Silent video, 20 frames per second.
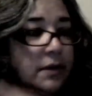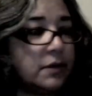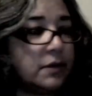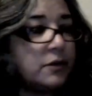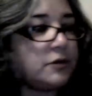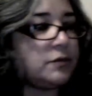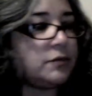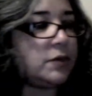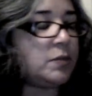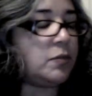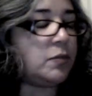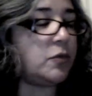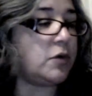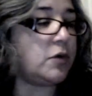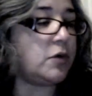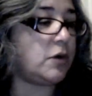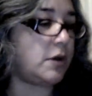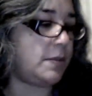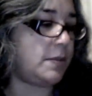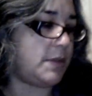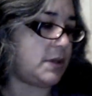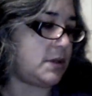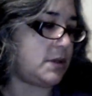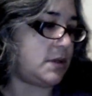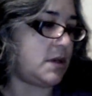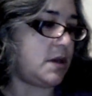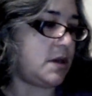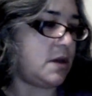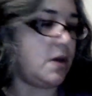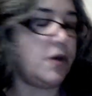there's one more. Let me
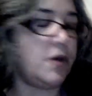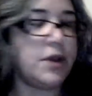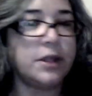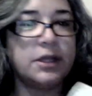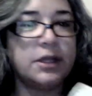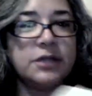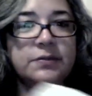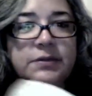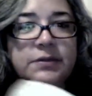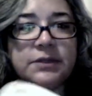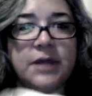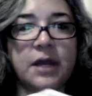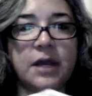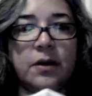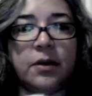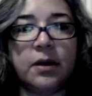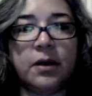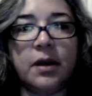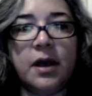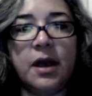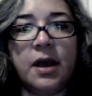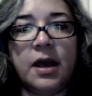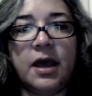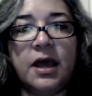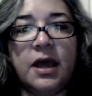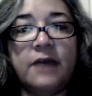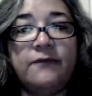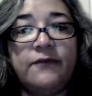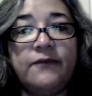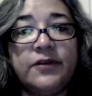see. Oh yeah, this one's got
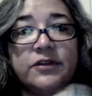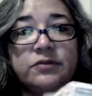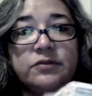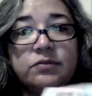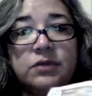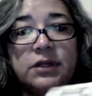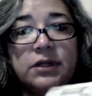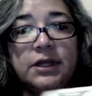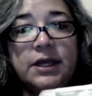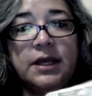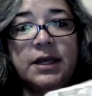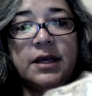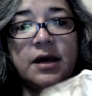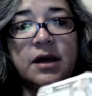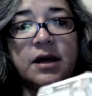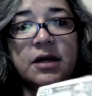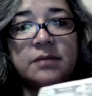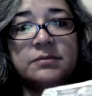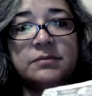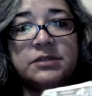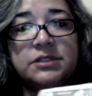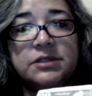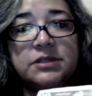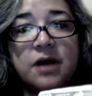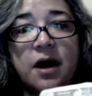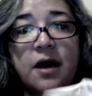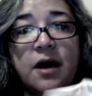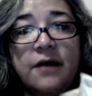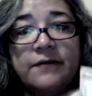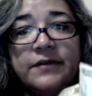it feels really
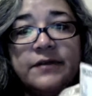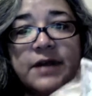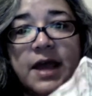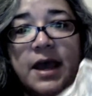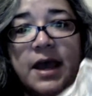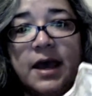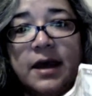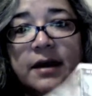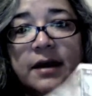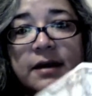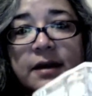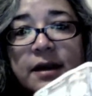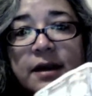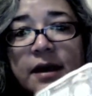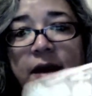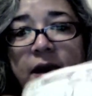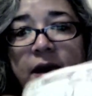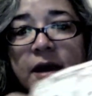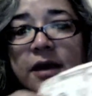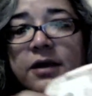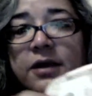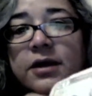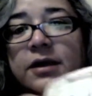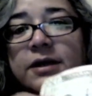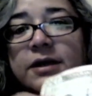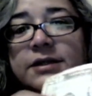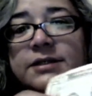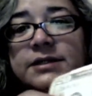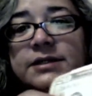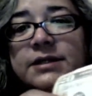soft, and you
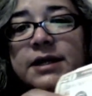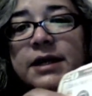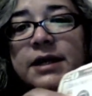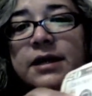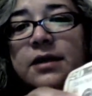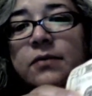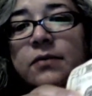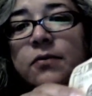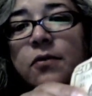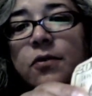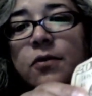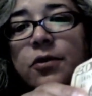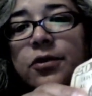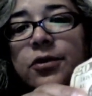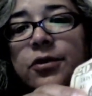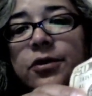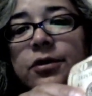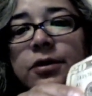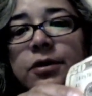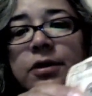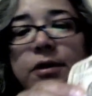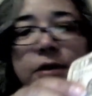can see the worn